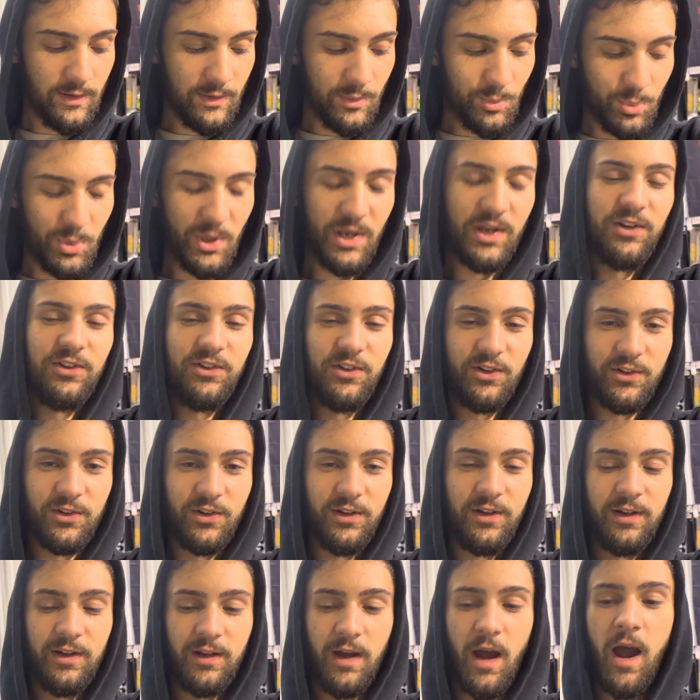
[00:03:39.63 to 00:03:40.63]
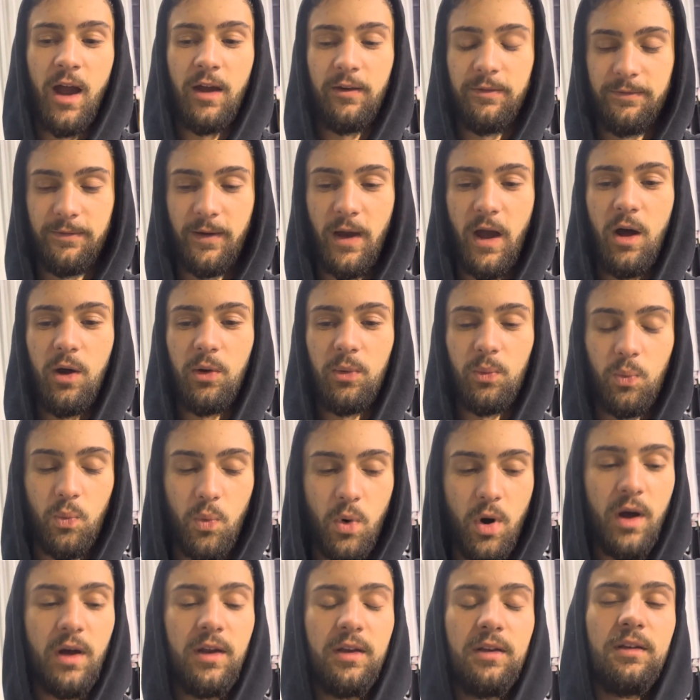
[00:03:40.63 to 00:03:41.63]
basically, I found
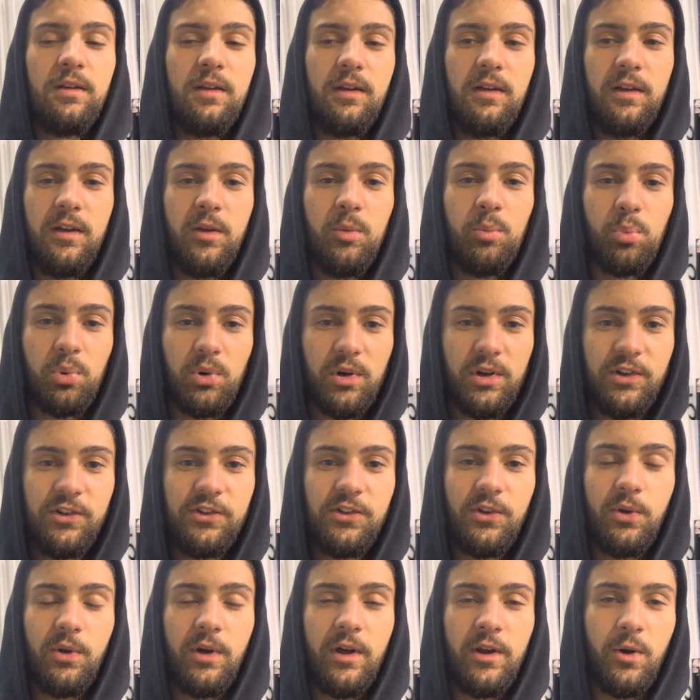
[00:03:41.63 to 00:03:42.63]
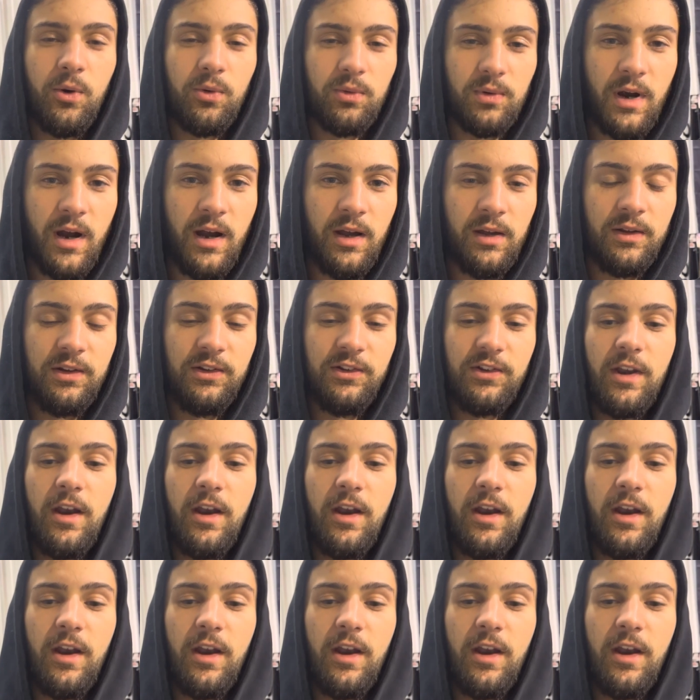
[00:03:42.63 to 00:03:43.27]
one in Bristol at O'Reilly's,